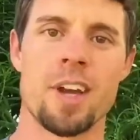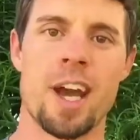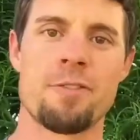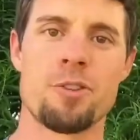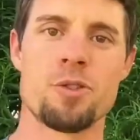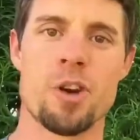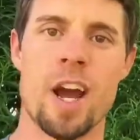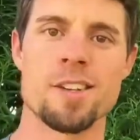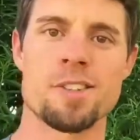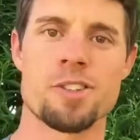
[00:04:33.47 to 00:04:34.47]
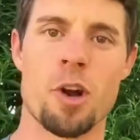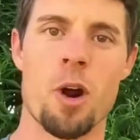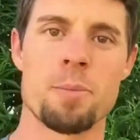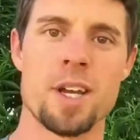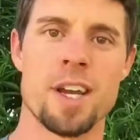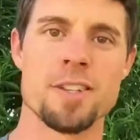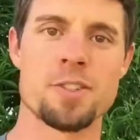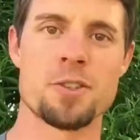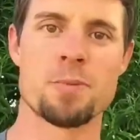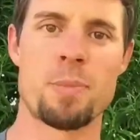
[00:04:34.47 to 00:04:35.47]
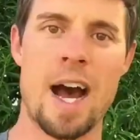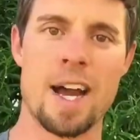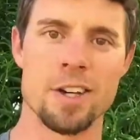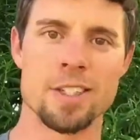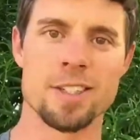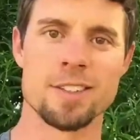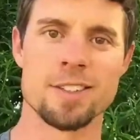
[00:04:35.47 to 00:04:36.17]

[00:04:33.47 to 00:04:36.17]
And if you try to start being inspired